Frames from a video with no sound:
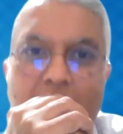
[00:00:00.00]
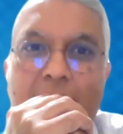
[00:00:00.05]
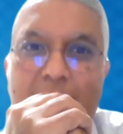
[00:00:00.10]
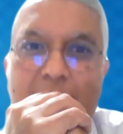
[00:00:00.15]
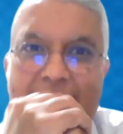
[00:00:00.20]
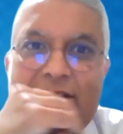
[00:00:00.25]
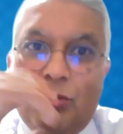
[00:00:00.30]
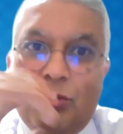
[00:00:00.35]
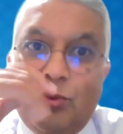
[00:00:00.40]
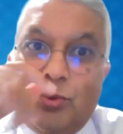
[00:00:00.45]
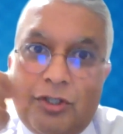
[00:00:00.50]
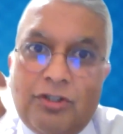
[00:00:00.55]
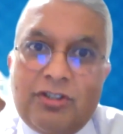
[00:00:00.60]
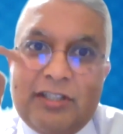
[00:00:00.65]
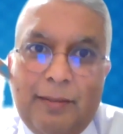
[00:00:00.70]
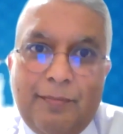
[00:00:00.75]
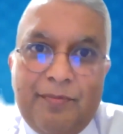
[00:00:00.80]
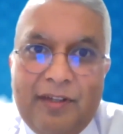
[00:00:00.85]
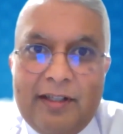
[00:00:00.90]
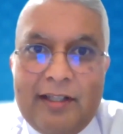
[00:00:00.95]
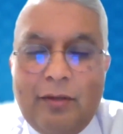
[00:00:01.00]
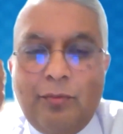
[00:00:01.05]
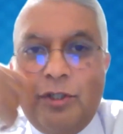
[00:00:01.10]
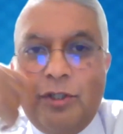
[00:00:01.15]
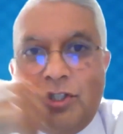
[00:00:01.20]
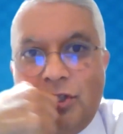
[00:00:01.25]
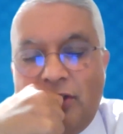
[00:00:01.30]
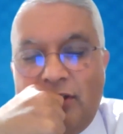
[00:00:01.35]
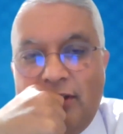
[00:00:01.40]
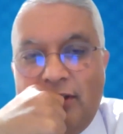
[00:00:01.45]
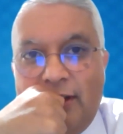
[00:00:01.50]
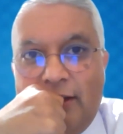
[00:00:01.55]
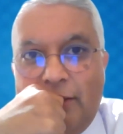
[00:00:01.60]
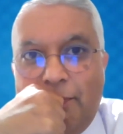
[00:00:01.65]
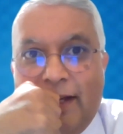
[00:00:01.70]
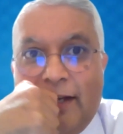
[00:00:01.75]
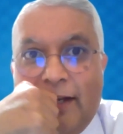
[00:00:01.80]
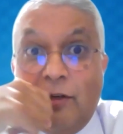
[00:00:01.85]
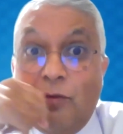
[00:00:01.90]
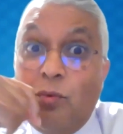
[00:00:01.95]
That's also something that we should think
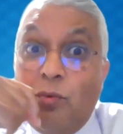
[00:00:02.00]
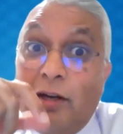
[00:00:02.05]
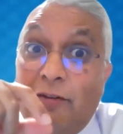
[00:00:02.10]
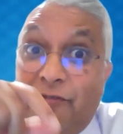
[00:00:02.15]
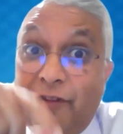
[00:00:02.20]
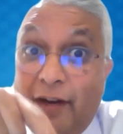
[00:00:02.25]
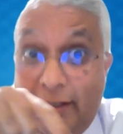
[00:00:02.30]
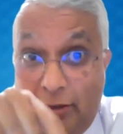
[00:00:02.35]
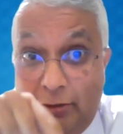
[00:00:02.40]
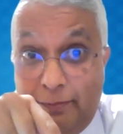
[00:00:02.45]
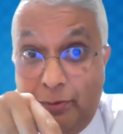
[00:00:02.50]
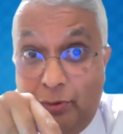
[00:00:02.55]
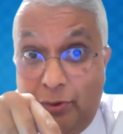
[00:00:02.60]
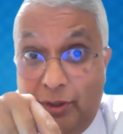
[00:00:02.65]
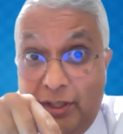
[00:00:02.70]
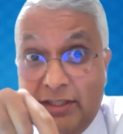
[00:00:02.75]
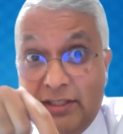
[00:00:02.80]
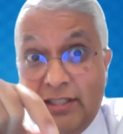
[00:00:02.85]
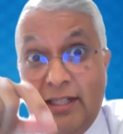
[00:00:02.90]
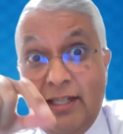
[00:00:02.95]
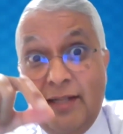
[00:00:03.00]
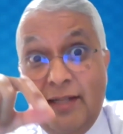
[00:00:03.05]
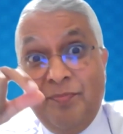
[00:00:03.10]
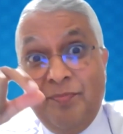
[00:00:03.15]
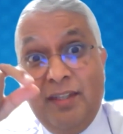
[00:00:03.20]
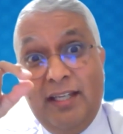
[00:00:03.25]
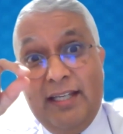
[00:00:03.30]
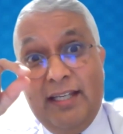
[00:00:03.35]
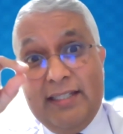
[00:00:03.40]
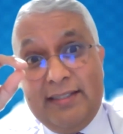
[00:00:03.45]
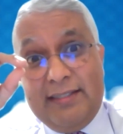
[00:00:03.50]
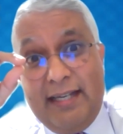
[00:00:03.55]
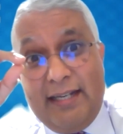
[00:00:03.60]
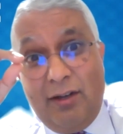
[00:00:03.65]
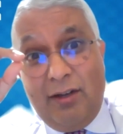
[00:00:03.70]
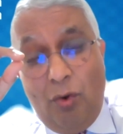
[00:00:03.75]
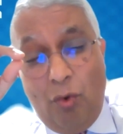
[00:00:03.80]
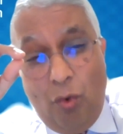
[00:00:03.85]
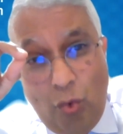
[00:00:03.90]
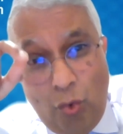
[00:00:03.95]
about. And one final point is that
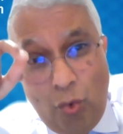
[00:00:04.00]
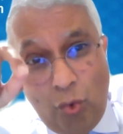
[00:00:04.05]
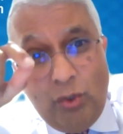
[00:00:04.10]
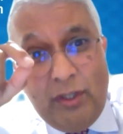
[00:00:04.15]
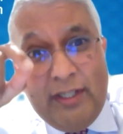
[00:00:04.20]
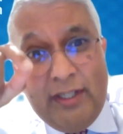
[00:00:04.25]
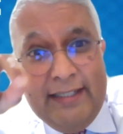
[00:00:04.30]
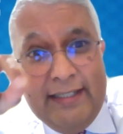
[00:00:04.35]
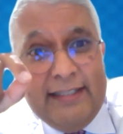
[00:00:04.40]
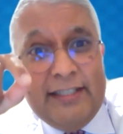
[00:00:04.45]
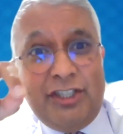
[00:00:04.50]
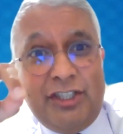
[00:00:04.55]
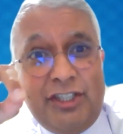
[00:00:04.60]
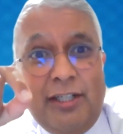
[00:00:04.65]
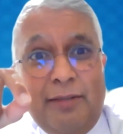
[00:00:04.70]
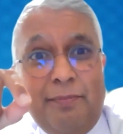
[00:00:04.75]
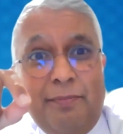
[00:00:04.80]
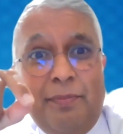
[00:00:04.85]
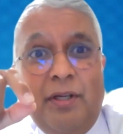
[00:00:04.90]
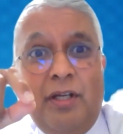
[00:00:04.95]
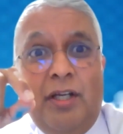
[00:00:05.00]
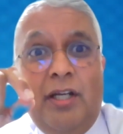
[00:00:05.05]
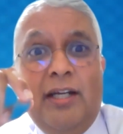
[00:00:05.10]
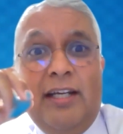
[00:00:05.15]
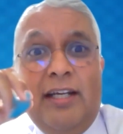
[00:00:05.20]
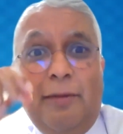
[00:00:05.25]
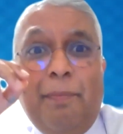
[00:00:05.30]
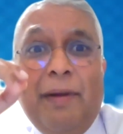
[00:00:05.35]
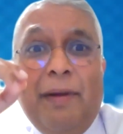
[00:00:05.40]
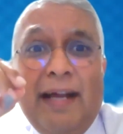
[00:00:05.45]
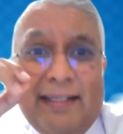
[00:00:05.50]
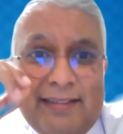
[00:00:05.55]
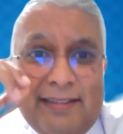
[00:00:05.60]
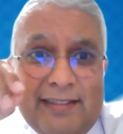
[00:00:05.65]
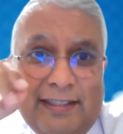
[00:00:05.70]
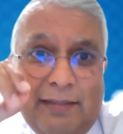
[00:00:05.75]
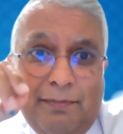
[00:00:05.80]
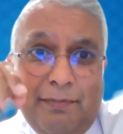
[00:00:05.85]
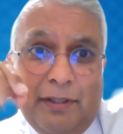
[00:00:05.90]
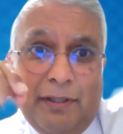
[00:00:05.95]
all leadership
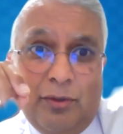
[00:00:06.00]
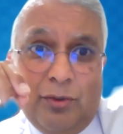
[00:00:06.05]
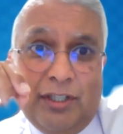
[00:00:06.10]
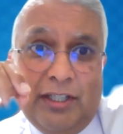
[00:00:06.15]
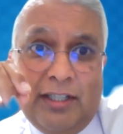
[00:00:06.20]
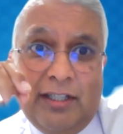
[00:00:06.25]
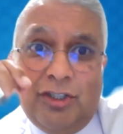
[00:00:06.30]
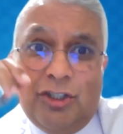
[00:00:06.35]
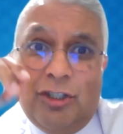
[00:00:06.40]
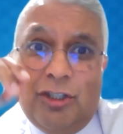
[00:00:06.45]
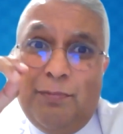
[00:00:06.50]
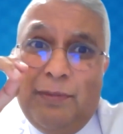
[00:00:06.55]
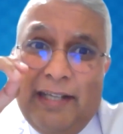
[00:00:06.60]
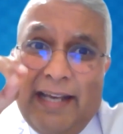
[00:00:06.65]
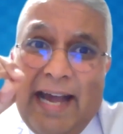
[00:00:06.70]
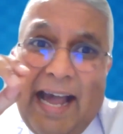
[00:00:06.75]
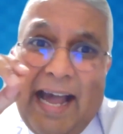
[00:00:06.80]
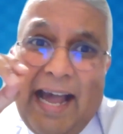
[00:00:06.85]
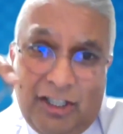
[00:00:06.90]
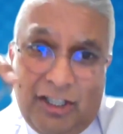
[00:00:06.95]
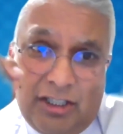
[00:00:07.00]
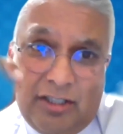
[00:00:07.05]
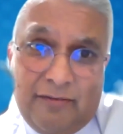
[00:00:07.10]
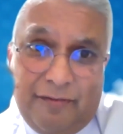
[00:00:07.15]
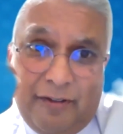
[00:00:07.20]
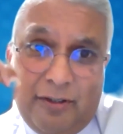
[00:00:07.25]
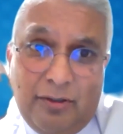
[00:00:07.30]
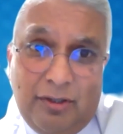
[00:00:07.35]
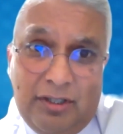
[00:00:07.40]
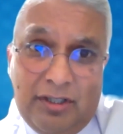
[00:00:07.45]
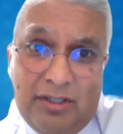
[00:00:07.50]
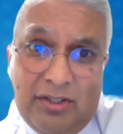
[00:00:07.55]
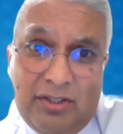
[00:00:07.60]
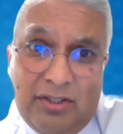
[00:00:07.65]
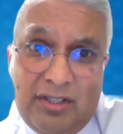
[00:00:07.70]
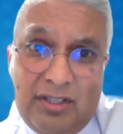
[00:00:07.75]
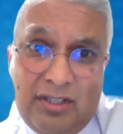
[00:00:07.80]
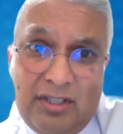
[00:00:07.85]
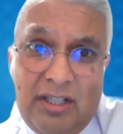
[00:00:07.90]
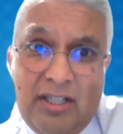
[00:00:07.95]
capacity building should be action
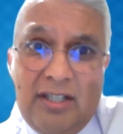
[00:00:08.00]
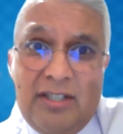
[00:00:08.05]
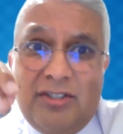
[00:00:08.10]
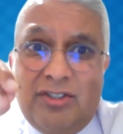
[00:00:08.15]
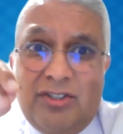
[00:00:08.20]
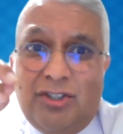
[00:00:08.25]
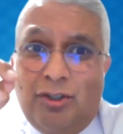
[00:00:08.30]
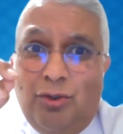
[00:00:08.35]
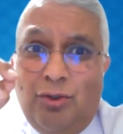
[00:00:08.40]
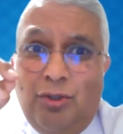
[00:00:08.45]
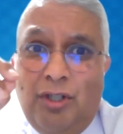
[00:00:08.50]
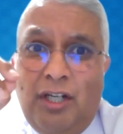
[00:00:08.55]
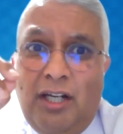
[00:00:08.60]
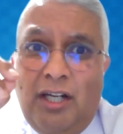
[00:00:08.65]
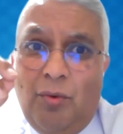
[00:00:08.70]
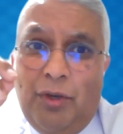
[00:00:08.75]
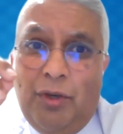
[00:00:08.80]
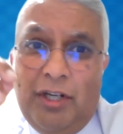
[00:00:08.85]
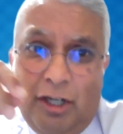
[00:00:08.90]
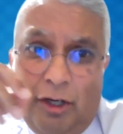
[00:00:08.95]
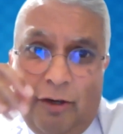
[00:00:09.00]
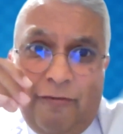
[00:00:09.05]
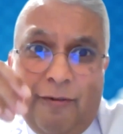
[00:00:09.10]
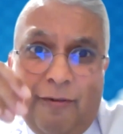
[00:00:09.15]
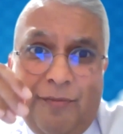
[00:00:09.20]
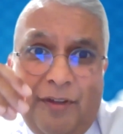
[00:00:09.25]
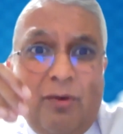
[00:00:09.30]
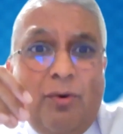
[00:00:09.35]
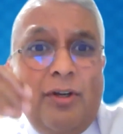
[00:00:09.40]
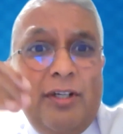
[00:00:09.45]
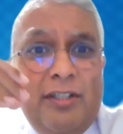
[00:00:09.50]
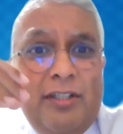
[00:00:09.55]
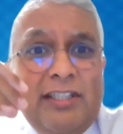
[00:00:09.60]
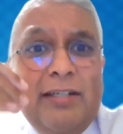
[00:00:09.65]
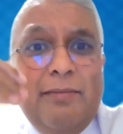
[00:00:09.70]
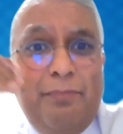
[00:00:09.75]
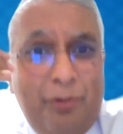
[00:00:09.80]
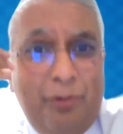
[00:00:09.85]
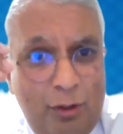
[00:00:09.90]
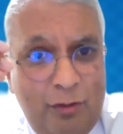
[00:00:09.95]
focused. So we know from the quality
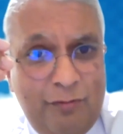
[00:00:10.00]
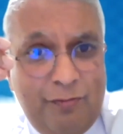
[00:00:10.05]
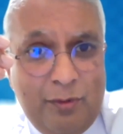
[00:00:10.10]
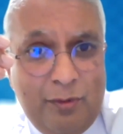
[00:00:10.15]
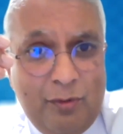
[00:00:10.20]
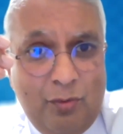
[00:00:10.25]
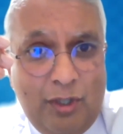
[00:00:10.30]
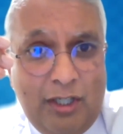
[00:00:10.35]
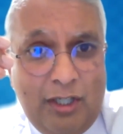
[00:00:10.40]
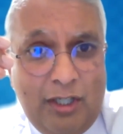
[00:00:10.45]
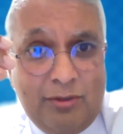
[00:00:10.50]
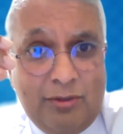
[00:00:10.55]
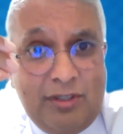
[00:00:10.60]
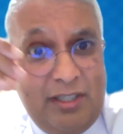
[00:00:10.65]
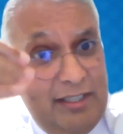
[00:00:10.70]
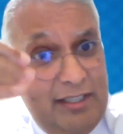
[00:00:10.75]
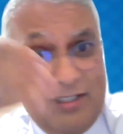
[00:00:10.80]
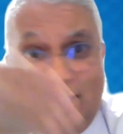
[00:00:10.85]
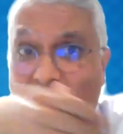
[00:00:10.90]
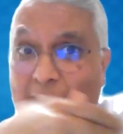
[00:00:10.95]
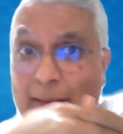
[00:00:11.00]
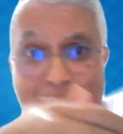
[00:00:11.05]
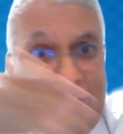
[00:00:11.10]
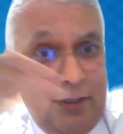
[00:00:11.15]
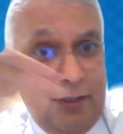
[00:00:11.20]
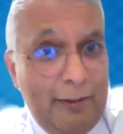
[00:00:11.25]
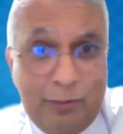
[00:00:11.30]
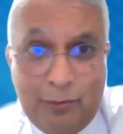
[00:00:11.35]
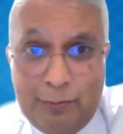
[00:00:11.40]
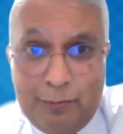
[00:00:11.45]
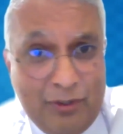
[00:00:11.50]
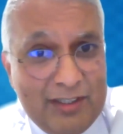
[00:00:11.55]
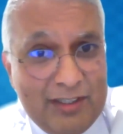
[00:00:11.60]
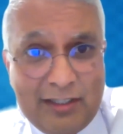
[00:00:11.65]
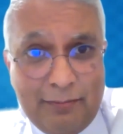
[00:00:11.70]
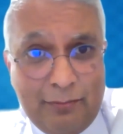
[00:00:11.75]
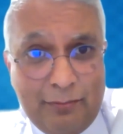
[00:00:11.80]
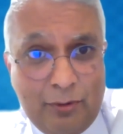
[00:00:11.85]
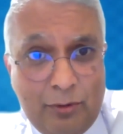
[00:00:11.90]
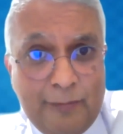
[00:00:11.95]
improvement world, and it's an applicable
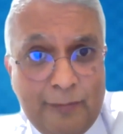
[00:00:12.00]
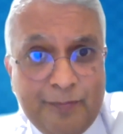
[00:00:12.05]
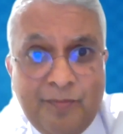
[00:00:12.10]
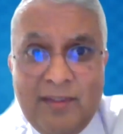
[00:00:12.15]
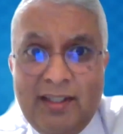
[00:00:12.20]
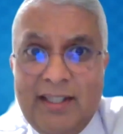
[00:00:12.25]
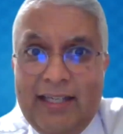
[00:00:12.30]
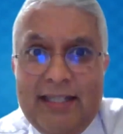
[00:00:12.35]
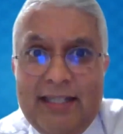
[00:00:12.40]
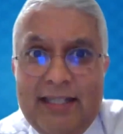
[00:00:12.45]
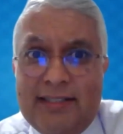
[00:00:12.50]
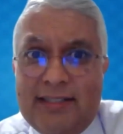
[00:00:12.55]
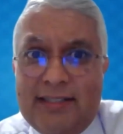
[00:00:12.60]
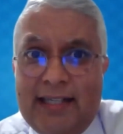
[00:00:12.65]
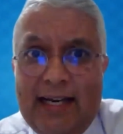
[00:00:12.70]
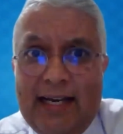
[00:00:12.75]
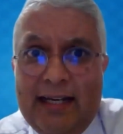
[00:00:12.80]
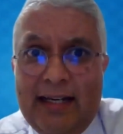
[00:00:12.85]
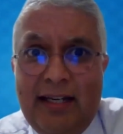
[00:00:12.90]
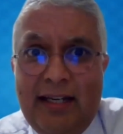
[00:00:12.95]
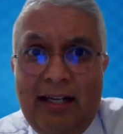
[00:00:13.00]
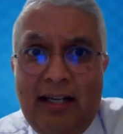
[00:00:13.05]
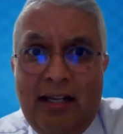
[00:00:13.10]
principle, is that